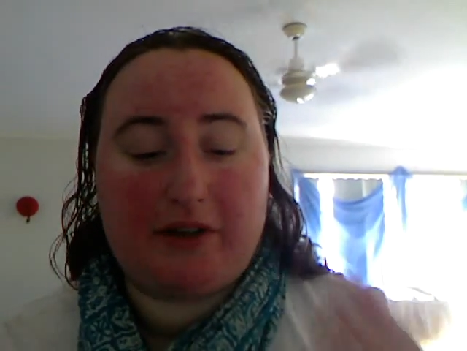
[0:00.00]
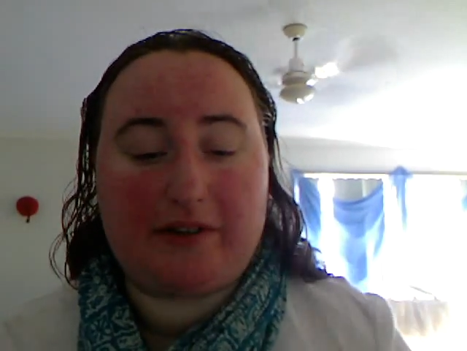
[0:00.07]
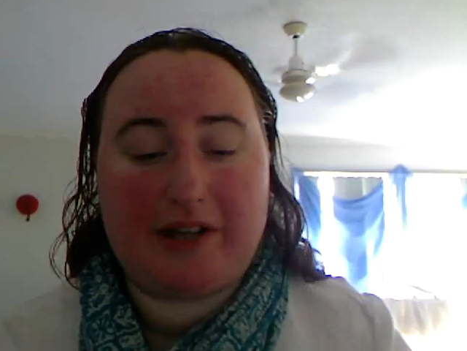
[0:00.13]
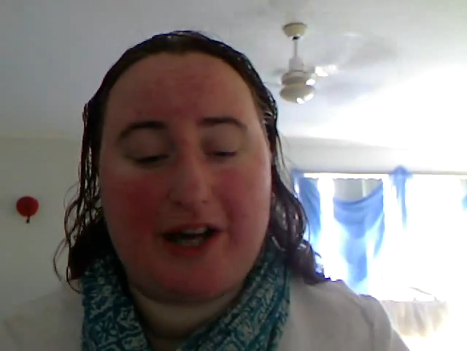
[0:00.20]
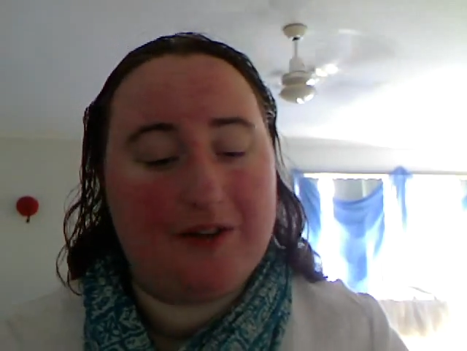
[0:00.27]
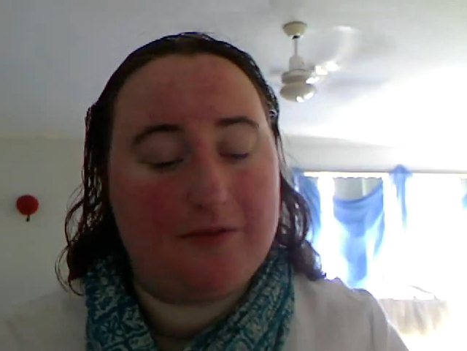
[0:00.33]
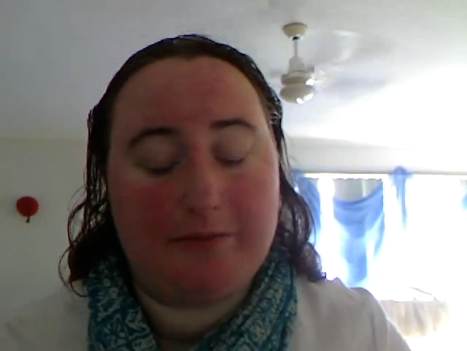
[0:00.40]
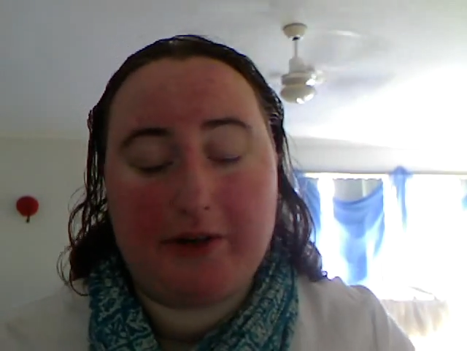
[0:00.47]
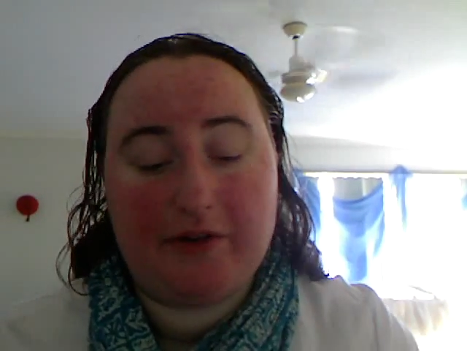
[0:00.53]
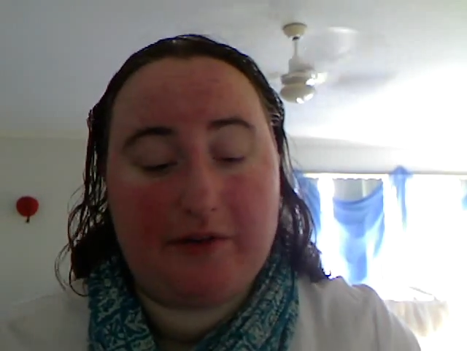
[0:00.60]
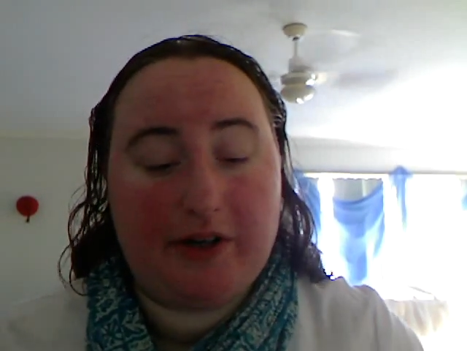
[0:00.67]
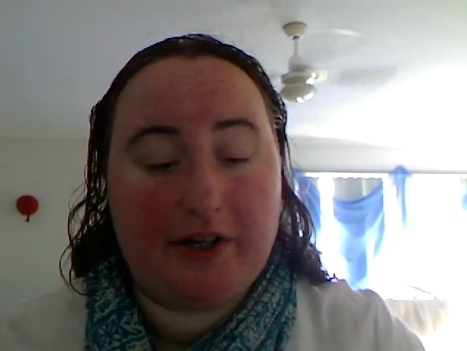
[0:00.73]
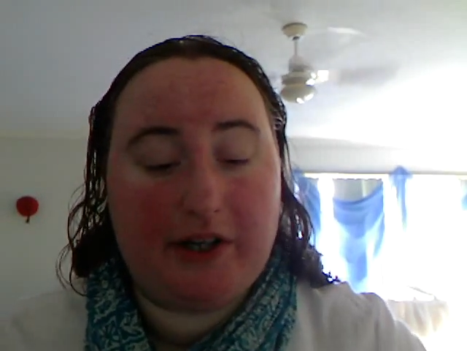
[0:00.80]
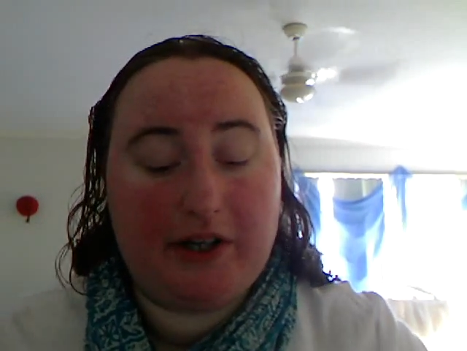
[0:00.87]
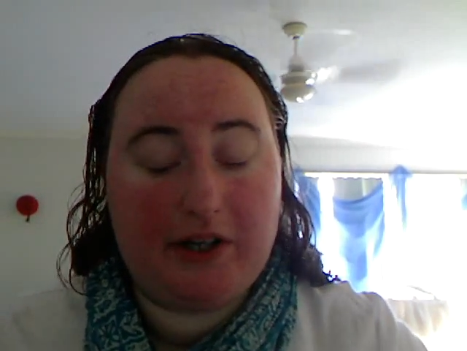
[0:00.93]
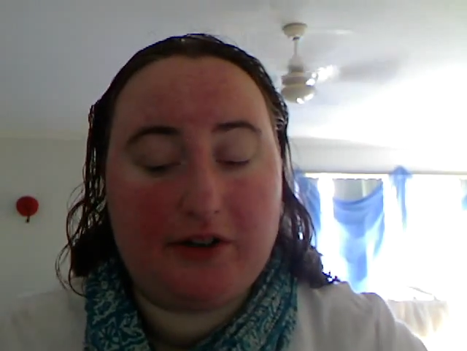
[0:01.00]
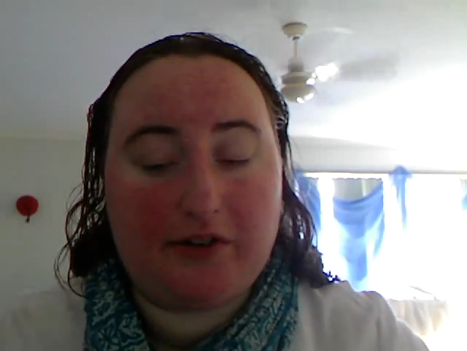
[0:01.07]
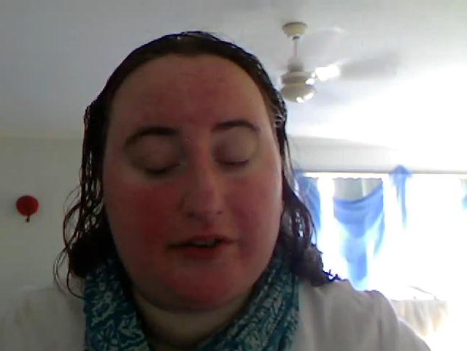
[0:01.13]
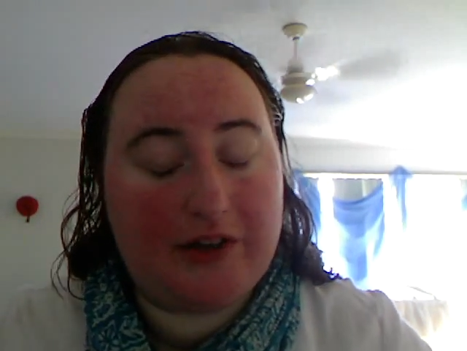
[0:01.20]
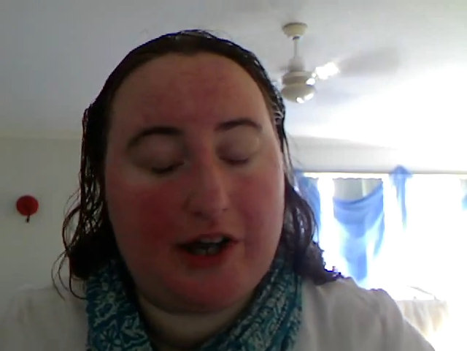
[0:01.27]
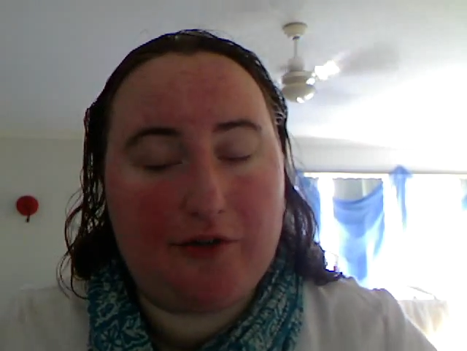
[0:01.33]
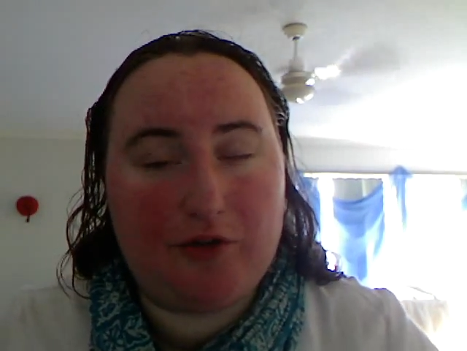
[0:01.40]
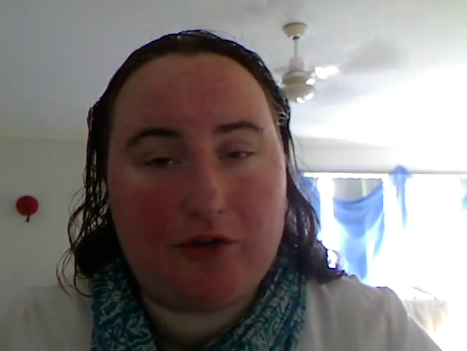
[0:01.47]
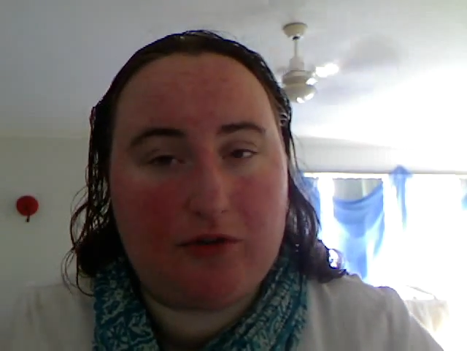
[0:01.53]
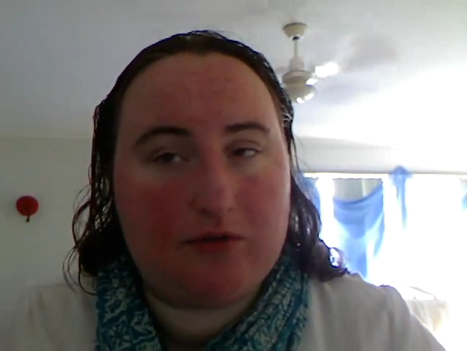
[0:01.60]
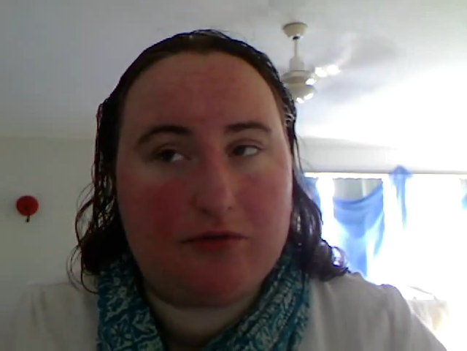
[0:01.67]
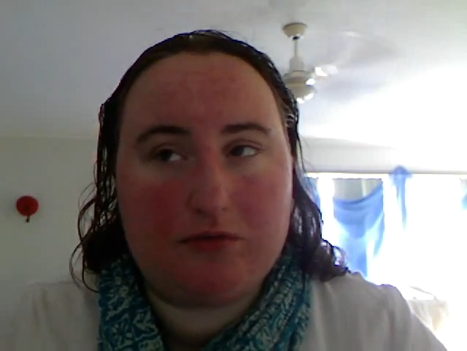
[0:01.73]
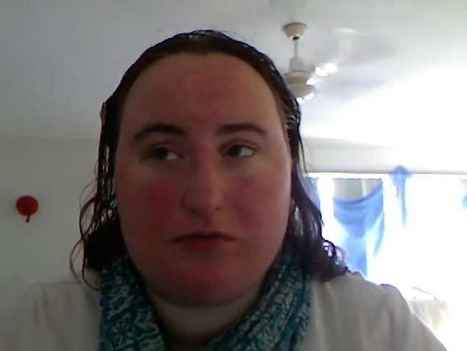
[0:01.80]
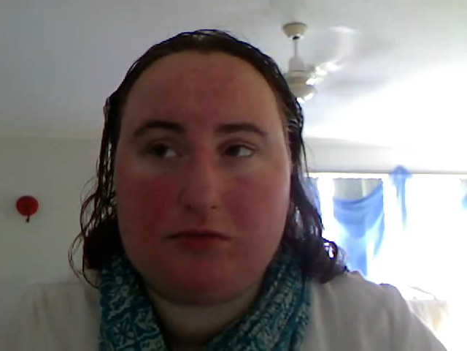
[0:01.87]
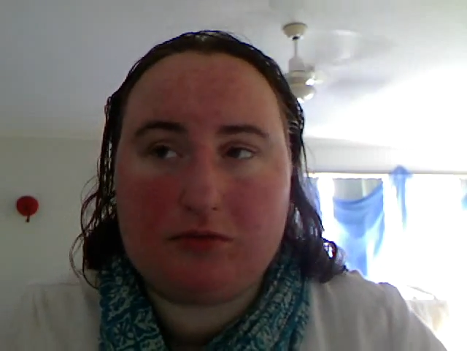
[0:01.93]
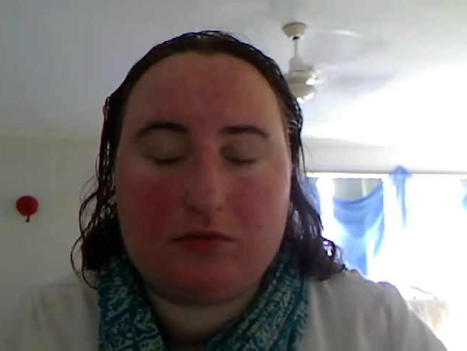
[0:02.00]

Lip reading: because I haven't been reading, just haven't